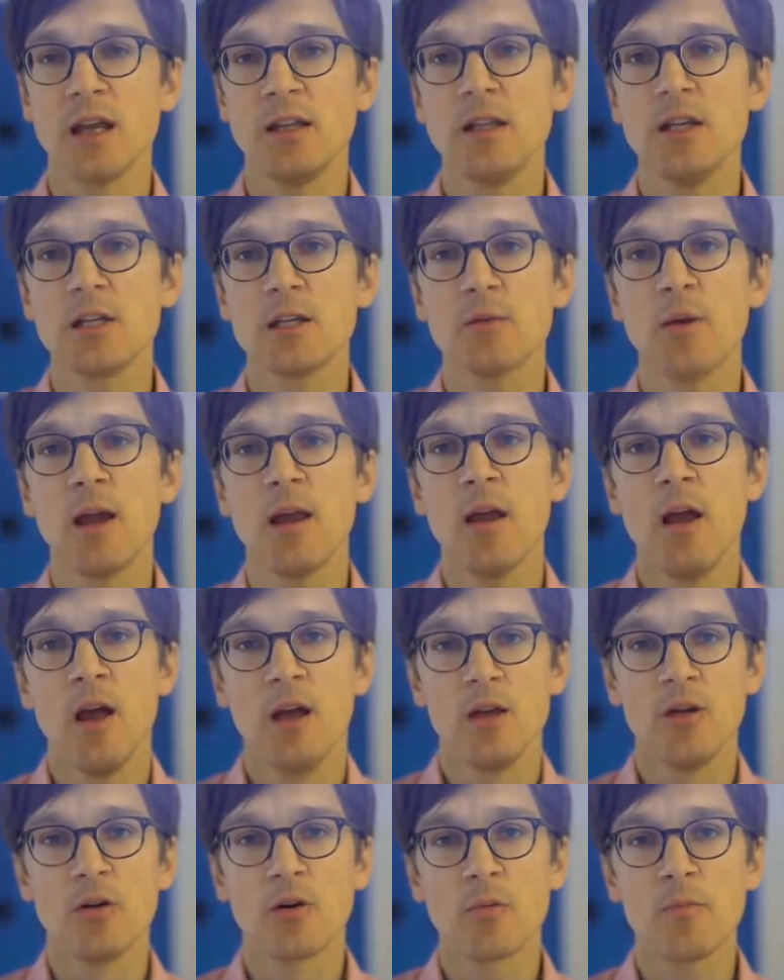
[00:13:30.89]
And this way,
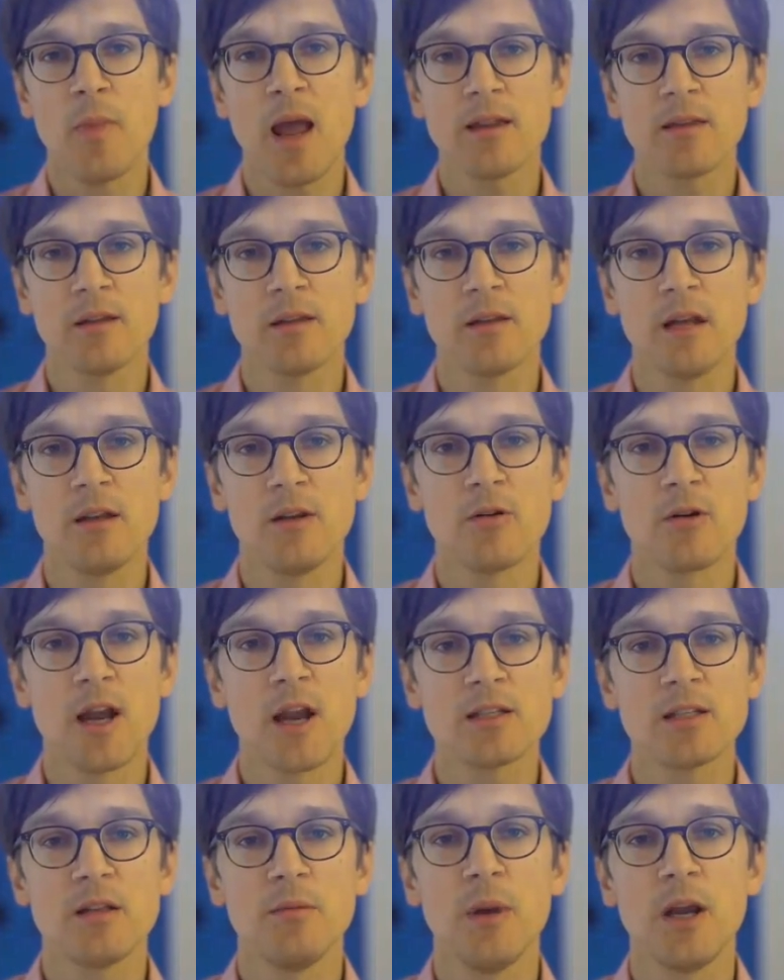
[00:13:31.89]
your method and your
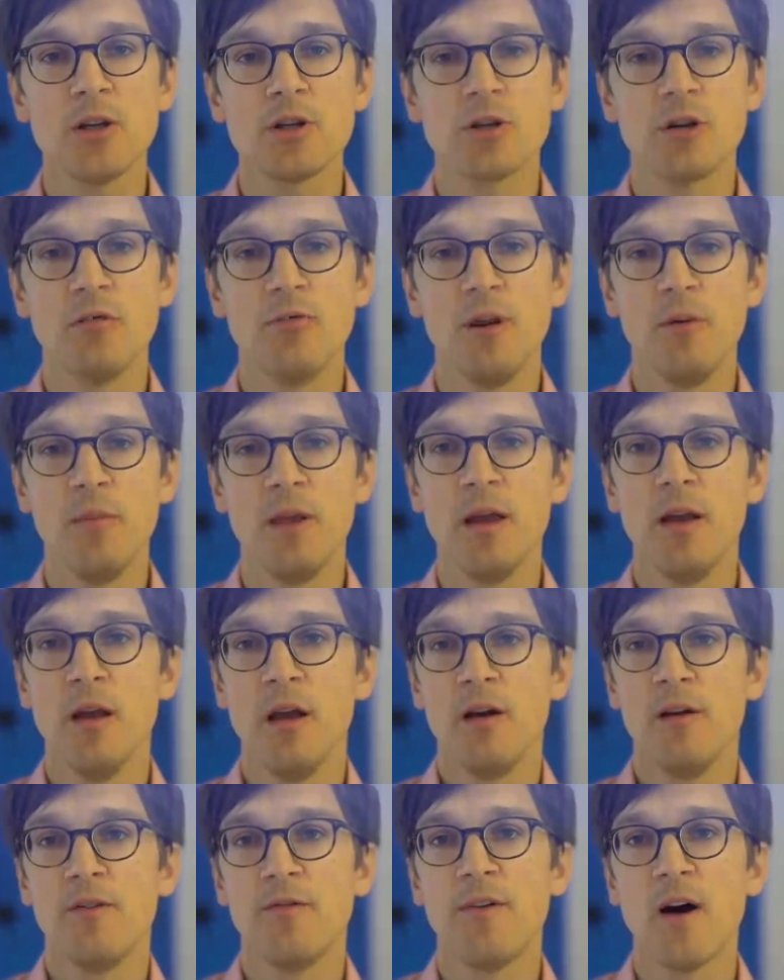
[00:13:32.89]
estimation will be
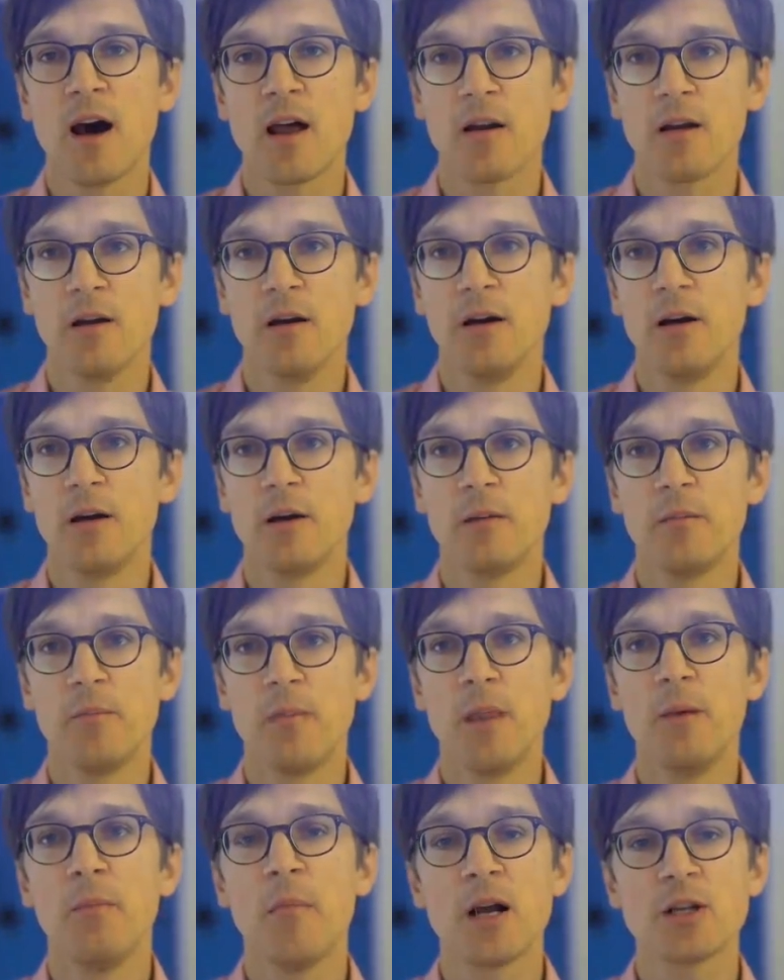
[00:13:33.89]
far, uh,
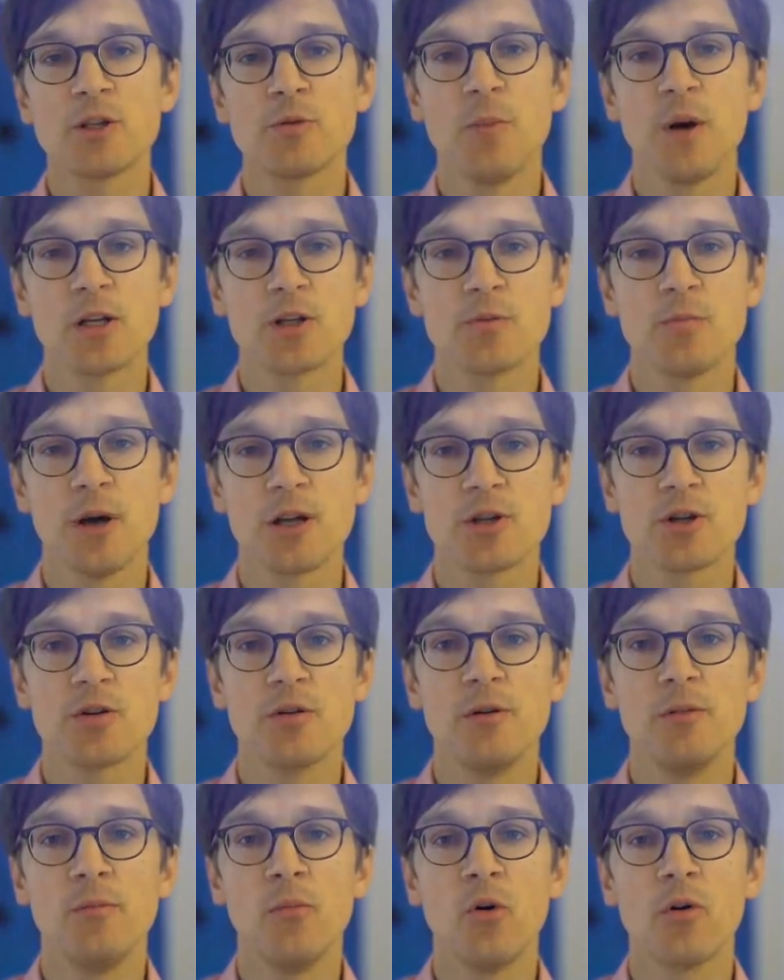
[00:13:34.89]
much, much, much
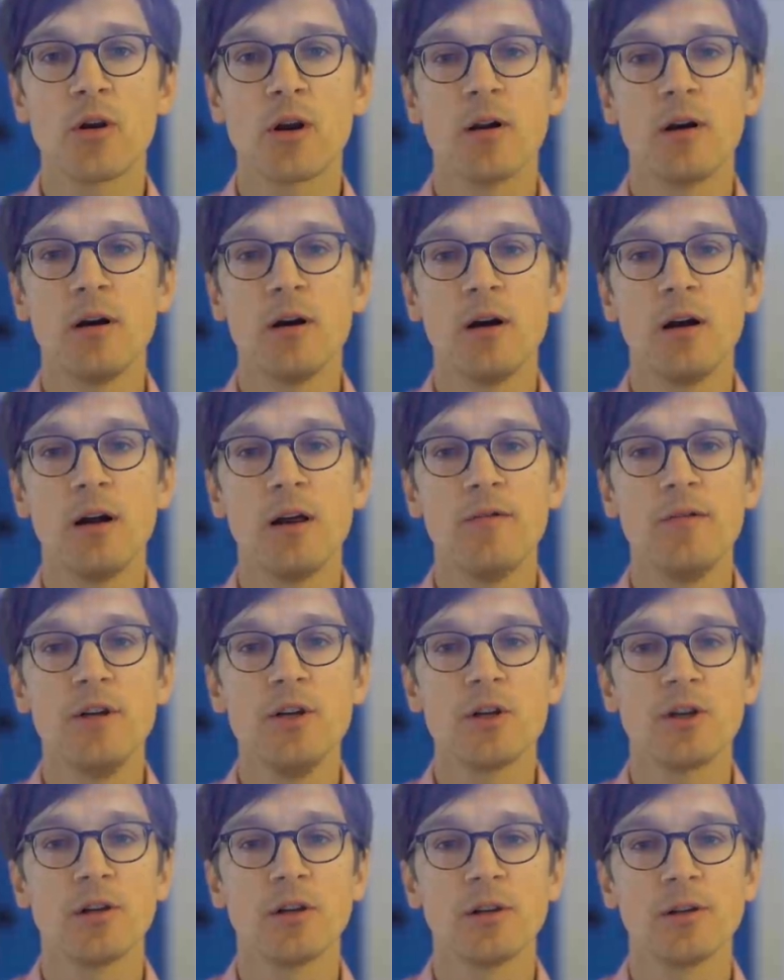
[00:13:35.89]
more uh,
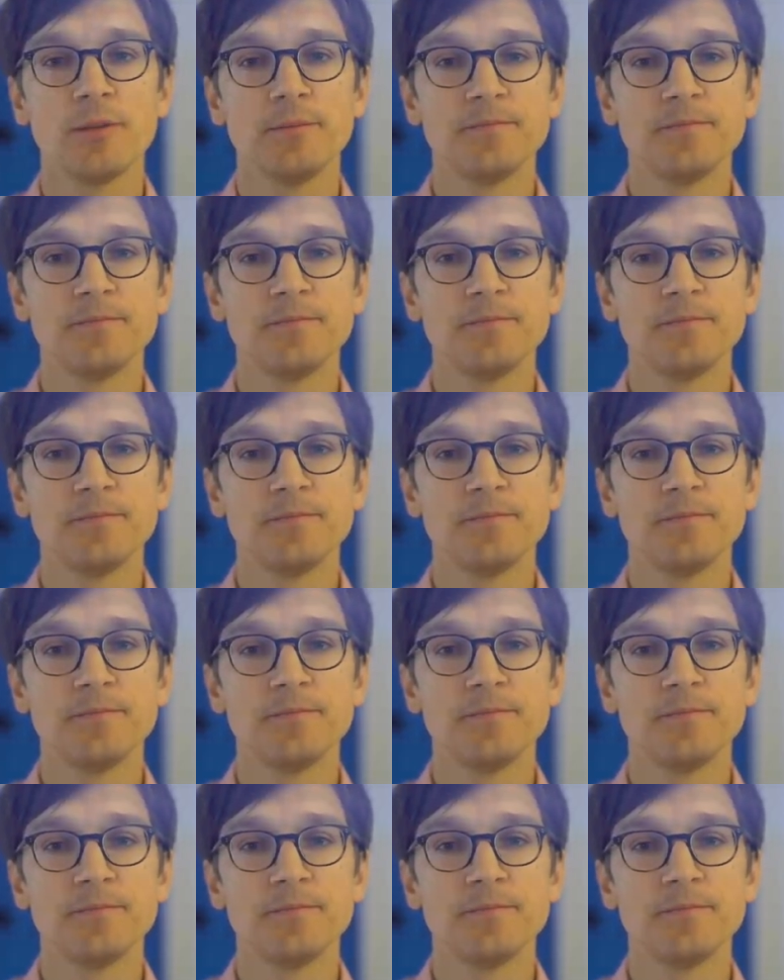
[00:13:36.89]
efficient.